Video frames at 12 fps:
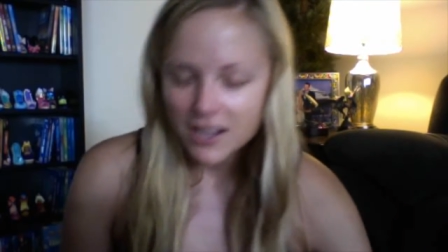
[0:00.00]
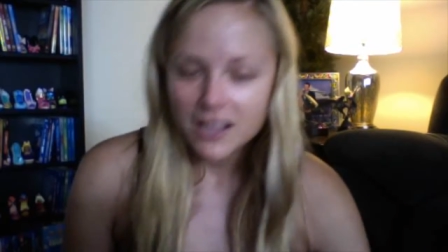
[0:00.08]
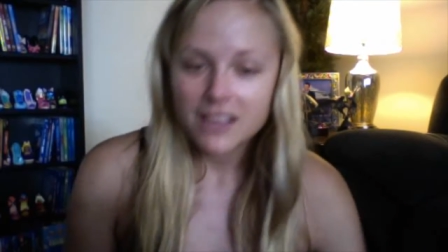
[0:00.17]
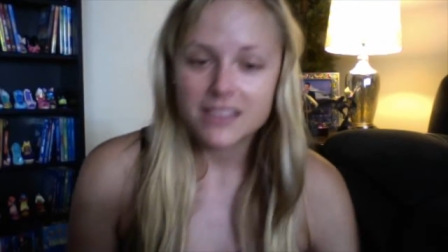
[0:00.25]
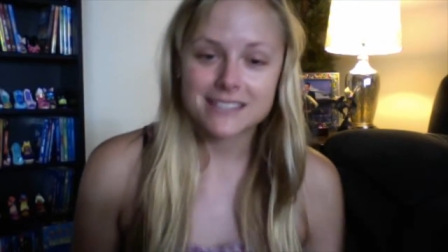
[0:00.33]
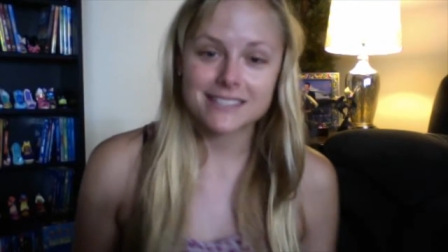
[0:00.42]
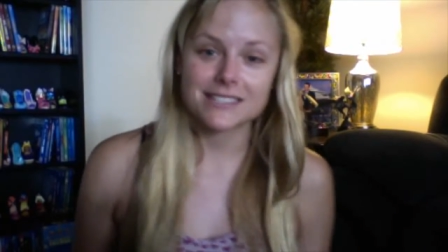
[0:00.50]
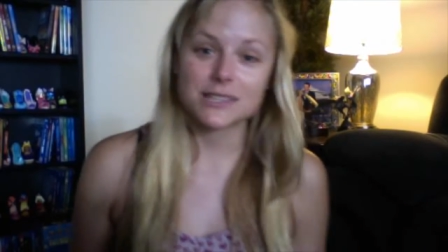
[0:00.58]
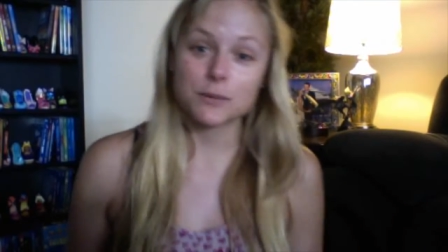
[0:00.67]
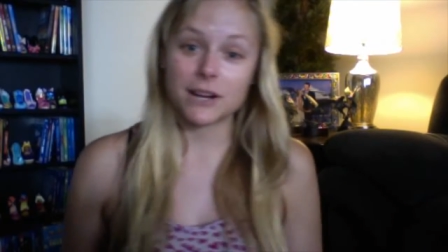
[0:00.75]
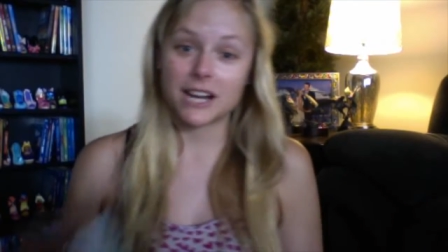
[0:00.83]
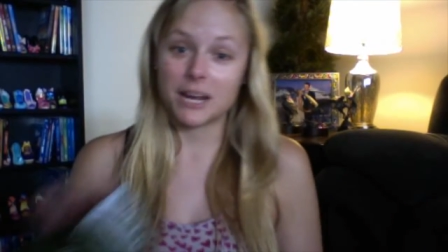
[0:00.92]
This is the
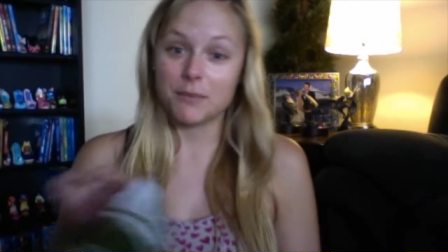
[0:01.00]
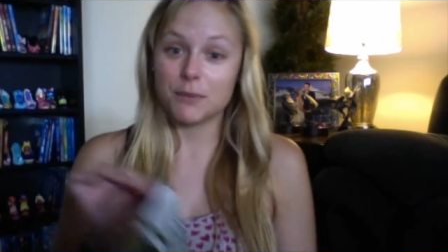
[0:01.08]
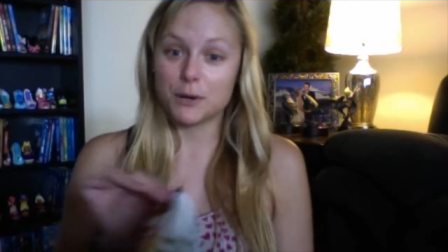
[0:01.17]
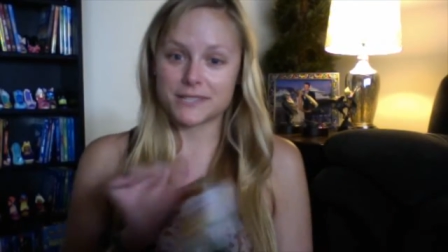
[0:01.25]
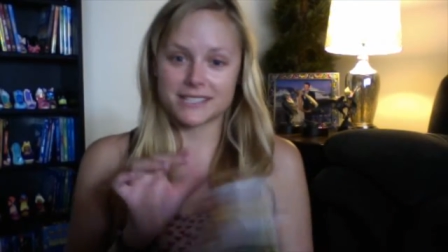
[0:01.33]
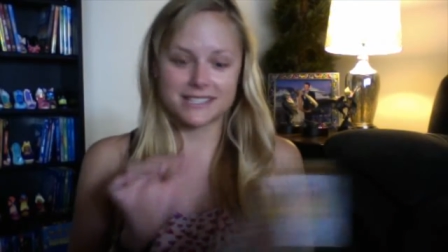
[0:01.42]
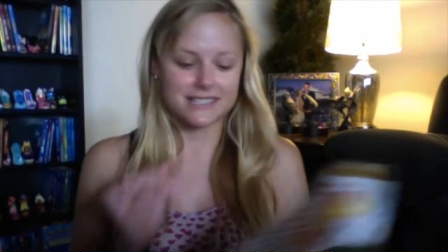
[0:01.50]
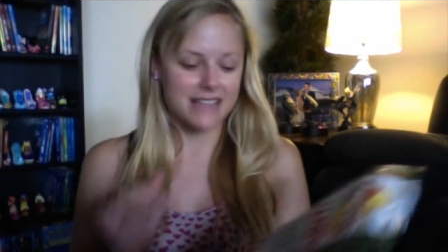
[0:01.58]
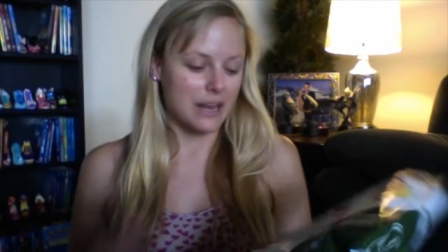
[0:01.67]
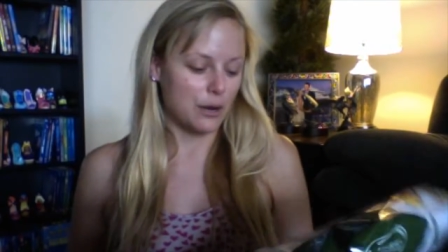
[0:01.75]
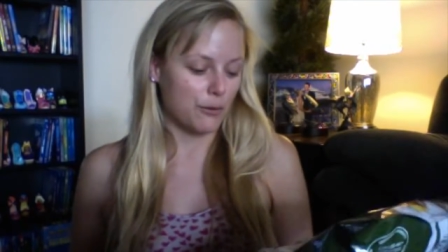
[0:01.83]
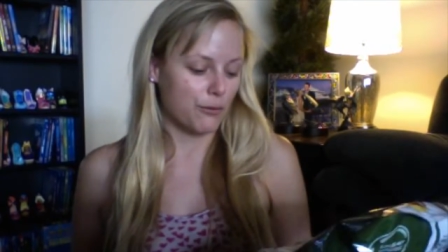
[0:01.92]
one I'm most
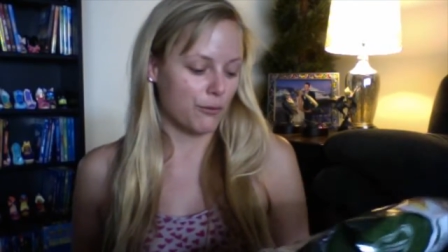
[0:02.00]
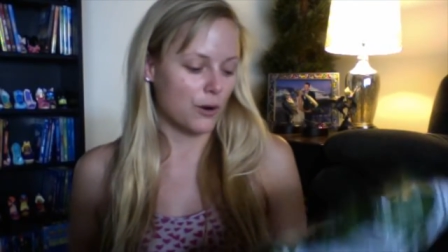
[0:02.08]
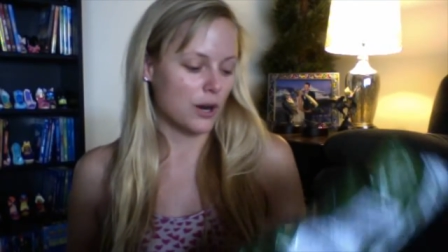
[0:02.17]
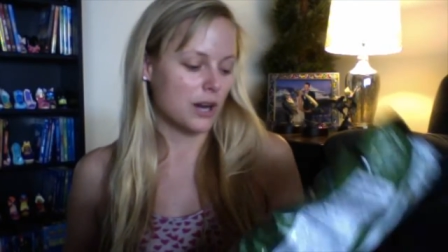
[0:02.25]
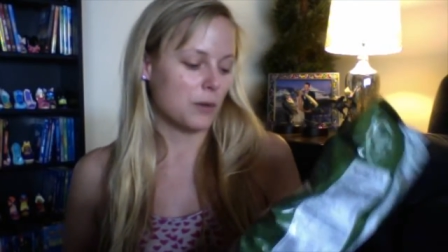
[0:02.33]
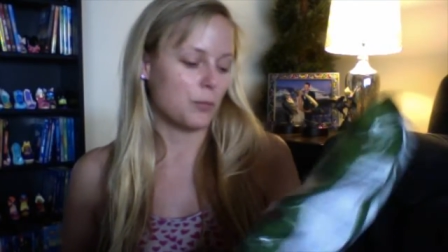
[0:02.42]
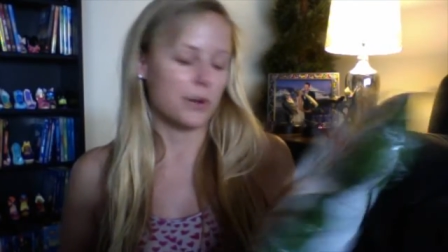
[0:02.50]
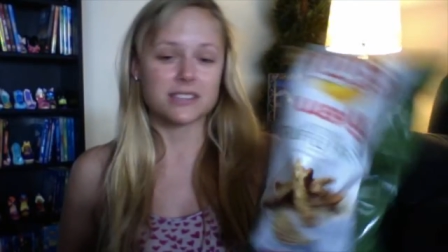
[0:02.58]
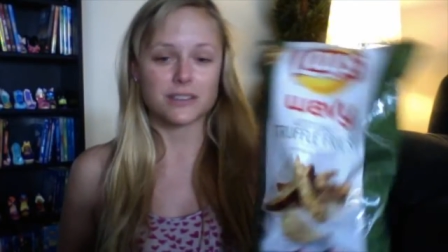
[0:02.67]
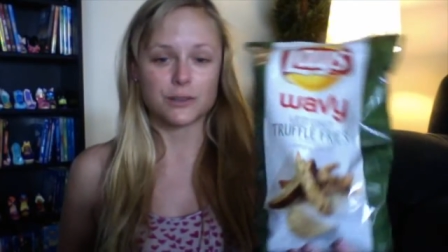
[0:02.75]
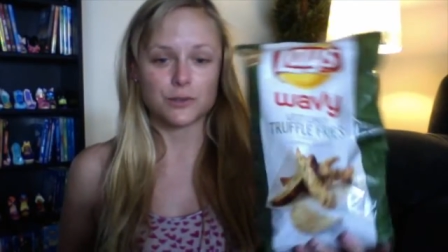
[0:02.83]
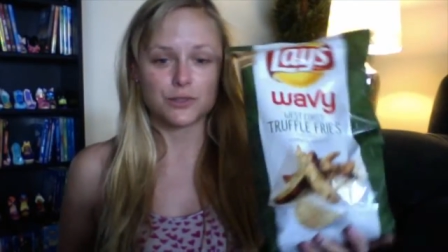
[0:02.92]
excited for, West
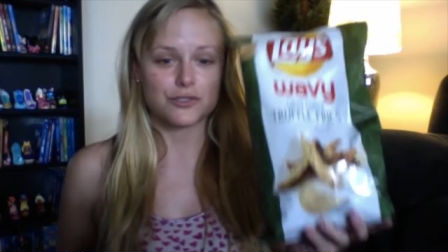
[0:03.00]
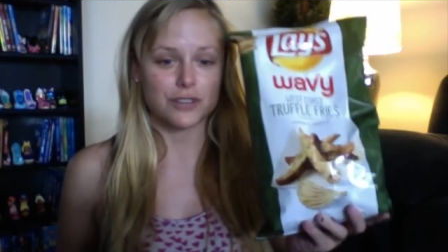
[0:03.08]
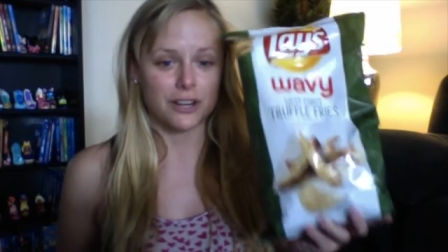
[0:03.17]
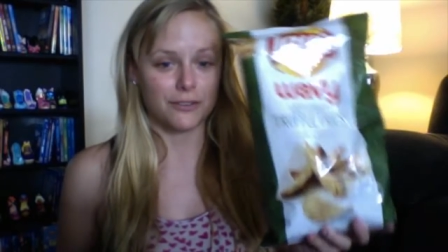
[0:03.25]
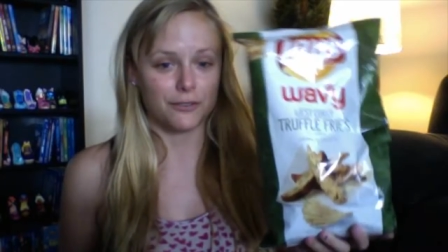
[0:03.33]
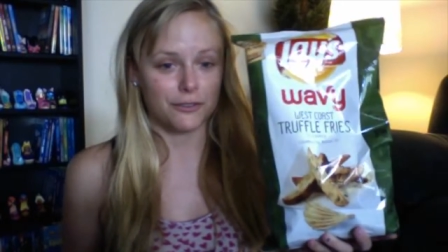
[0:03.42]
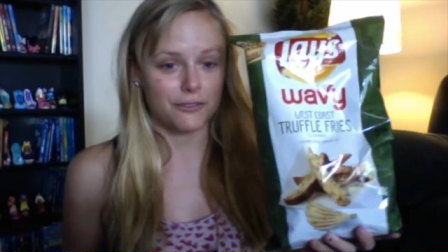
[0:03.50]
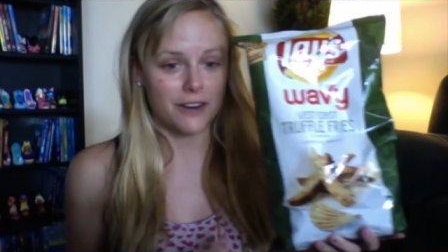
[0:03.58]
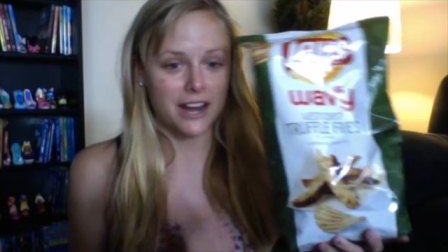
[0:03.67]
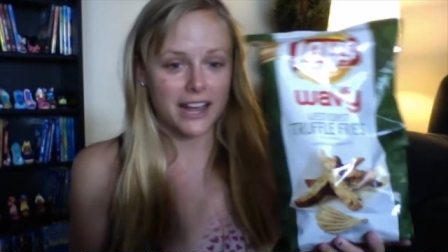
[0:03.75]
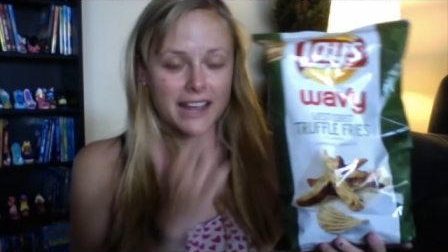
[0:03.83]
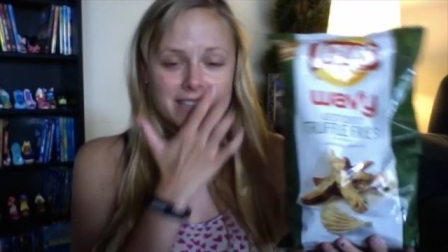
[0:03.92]
Coast Truffle
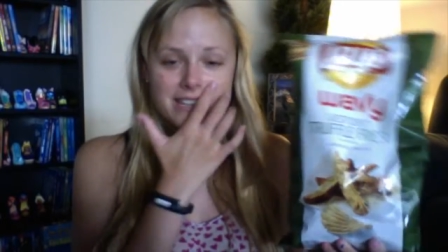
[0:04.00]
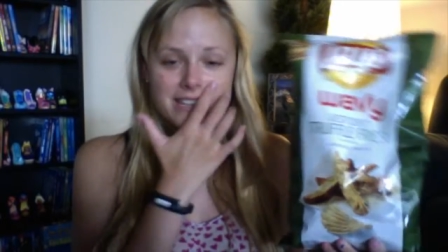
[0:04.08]
Fries.